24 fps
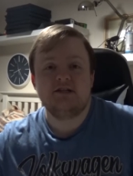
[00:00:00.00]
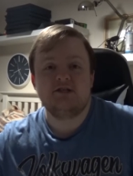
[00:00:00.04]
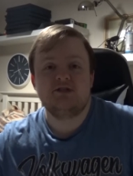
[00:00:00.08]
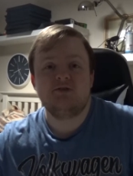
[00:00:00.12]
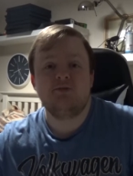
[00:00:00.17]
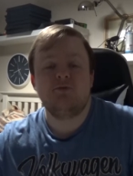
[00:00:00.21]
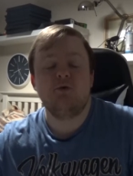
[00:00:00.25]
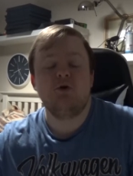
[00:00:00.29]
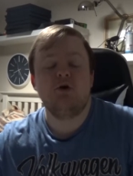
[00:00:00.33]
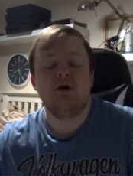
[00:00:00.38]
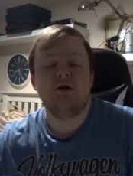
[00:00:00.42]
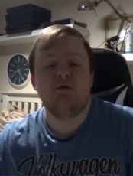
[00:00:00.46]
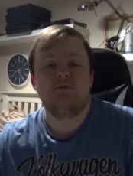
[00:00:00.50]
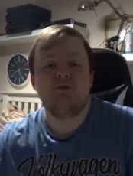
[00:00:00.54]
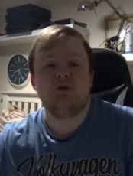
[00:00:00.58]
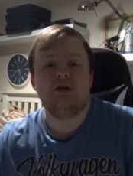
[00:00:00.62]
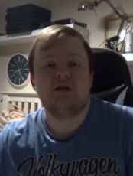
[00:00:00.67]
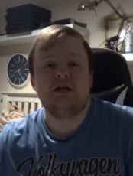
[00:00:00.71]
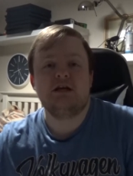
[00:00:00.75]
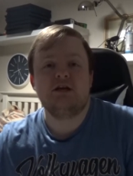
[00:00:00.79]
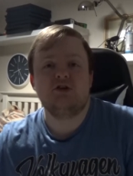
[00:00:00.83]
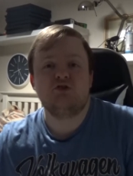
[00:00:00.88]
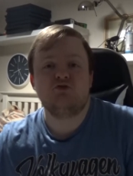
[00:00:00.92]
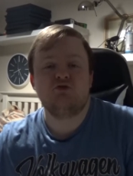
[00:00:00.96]
for for
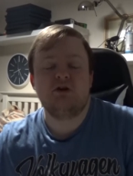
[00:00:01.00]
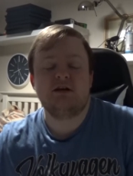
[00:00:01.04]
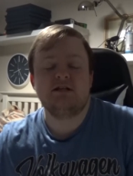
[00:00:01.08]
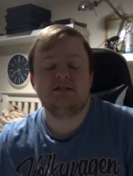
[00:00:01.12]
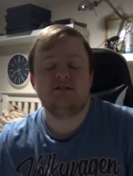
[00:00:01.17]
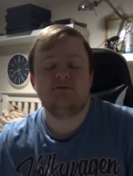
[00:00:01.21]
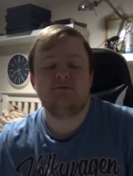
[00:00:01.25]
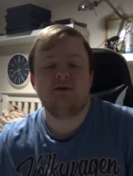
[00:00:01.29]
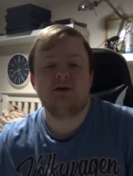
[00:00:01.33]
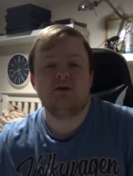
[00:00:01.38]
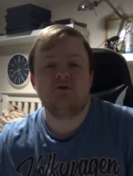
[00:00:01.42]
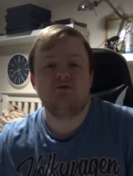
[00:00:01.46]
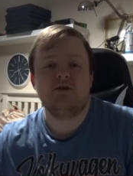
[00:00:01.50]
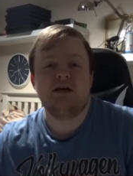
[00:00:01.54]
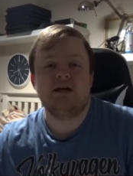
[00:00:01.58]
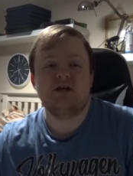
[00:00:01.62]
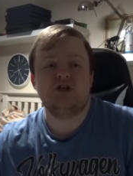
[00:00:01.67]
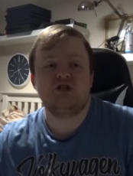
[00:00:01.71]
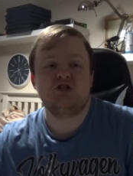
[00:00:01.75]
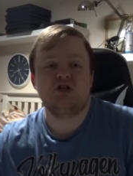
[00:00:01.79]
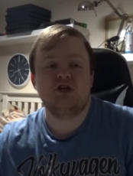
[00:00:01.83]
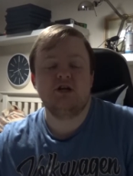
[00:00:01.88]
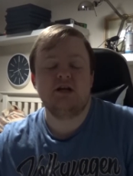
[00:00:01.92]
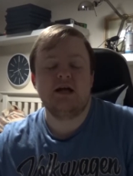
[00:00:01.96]
the
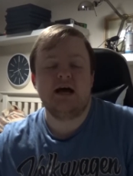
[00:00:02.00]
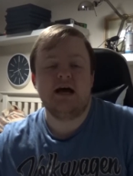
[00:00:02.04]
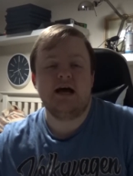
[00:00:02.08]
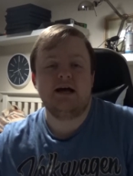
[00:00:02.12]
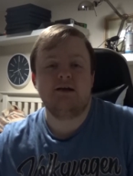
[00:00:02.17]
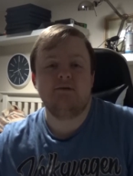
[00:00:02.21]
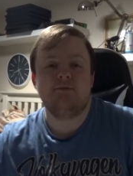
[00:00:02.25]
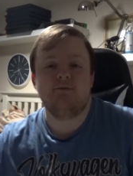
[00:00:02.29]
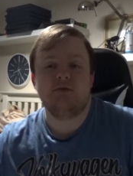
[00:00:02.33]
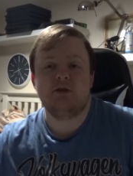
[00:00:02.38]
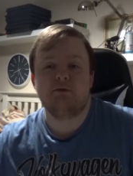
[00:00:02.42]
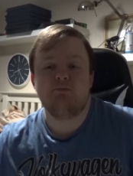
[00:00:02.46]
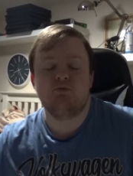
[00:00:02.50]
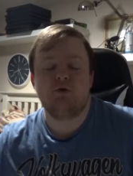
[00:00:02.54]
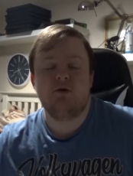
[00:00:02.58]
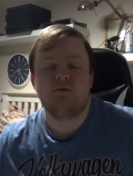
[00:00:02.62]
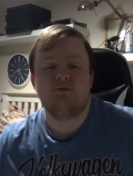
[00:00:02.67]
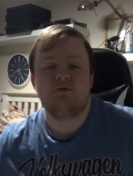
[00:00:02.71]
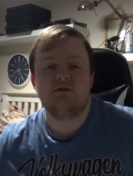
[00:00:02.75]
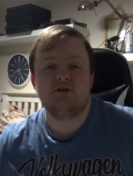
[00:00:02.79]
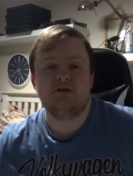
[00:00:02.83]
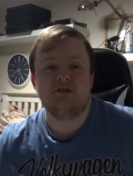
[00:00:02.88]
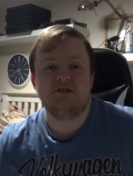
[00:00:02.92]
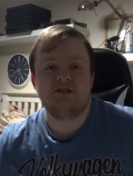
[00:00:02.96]
transfiguration and for the
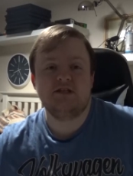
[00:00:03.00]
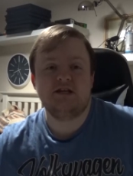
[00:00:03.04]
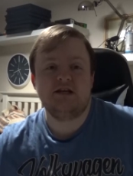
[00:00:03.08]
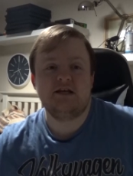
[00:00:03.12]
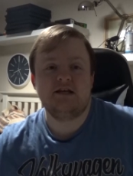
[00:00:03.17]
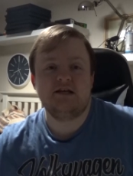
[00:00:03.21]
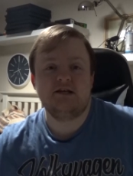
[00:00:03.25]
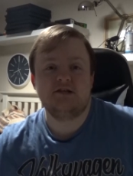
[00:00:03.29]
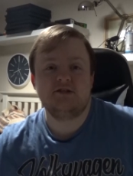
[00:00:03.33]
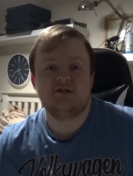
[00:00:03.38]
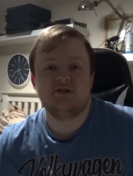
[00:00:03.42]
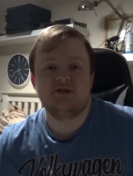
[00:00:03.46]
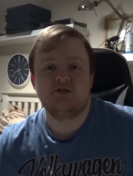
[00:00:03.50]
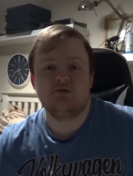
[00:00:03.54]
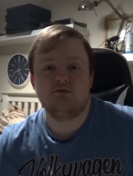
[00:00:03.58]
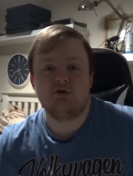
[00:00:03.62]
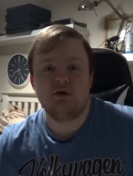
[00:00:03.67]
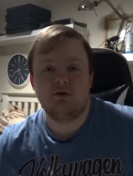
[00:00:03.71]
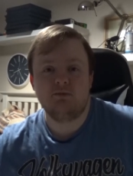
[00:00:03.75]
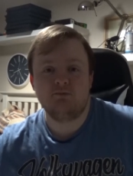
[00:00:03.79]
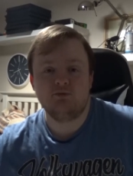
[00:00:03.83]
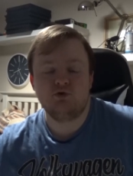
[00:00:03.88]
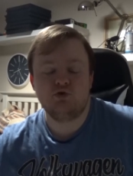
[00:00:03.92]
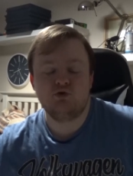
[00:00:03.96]
prophecies to
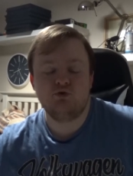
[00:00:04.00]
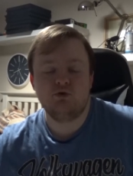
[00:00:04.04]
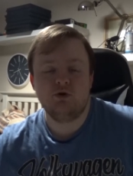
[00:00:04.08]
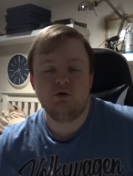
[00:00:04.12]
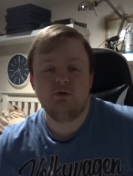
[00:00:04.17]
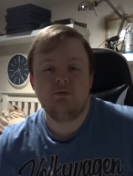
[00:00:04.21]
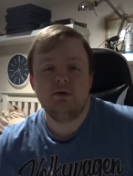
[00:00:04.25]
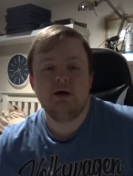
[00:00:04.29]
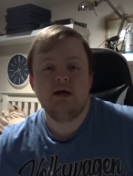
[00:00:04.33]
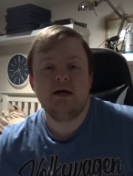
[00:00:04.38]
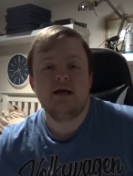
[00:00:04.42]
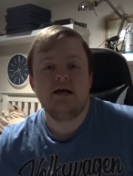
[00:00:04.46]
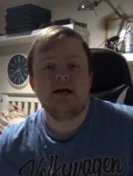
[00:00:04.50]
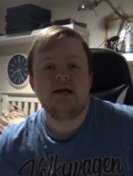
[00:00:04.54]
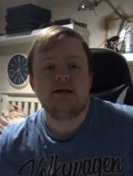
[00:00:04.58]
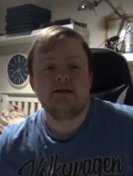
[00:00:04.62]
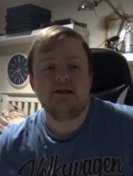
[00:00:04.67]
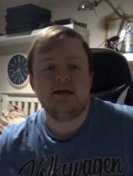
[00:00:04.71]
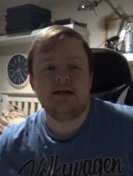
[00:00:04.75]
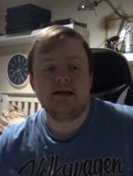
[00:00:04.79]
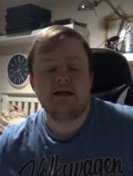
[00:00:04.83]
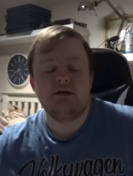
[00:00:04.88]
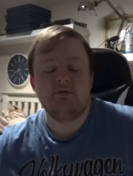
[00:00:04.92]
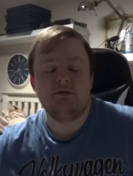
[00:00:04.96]
come true,
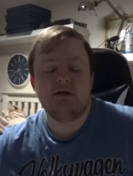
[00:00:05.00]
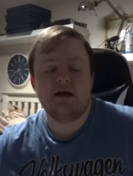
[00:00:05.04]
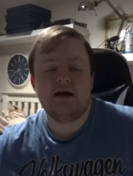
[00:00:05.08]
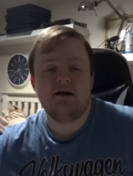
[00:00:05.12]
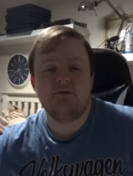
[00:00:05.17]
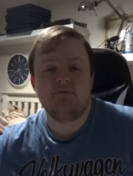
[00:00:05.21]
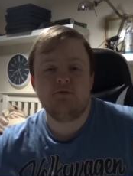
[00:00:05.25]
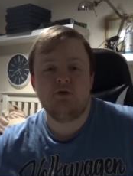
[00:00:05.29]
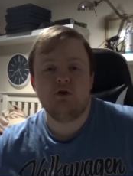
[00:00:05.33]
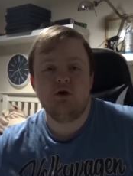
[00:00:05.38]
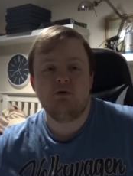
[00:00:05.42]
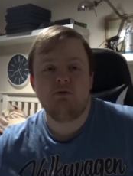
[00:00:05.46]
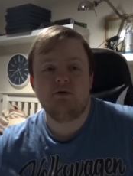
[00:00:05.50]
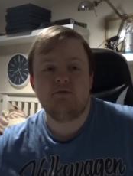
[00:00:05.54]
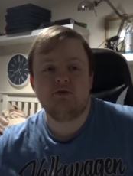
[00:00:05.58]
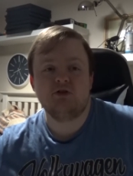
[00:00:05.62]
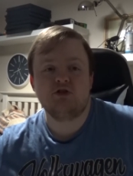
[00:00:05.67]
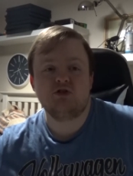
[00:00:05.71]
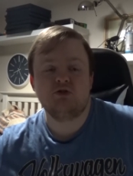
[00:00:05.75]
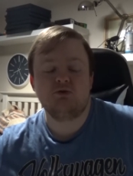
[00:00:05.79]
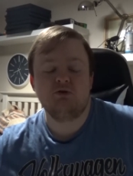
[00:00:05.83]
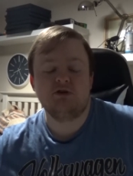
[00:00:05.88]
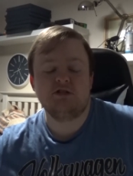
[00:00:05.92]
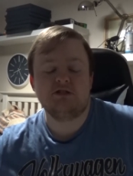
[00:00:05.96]
then he would have no other
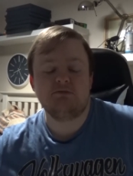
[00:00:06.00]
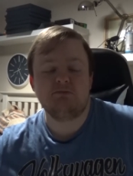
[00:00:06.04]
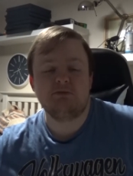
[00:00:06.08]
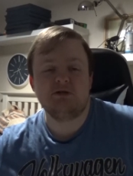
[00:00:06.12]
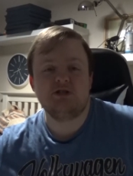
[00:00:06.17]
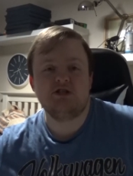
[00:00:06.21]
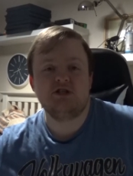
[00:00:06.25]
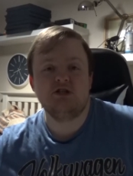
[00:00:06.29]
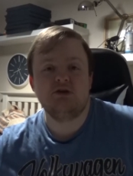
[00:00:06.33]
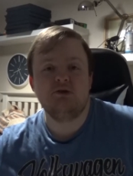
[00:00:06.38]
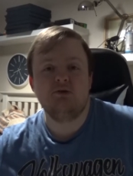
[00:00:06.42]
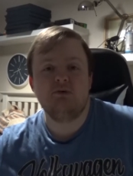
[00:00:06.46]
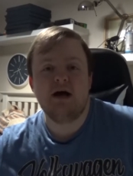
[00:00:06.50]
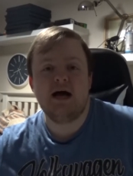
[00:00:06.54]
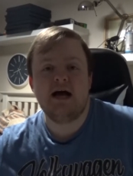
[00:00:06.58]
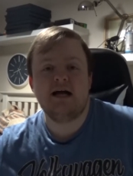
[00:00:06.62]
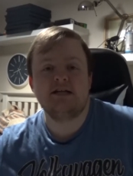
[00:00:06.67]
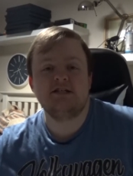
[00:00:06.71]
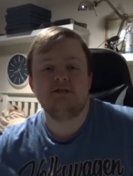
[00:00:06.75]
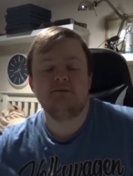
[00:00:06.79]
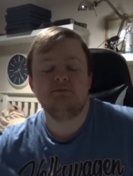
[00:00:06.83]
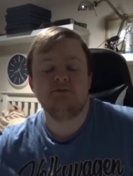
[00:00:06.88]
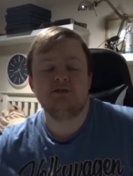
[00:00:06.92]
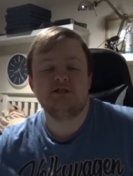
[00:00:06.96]
choice but to
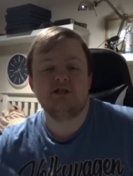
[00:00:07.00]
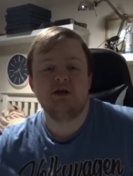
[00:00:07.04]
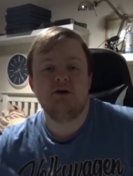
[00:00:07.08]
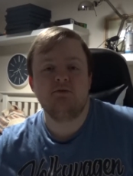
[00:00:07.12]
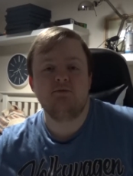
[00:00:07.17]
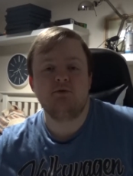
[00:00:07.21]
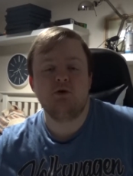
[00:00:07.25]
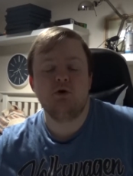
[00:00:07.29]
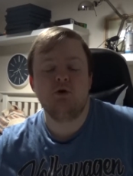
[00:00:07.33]
hand himself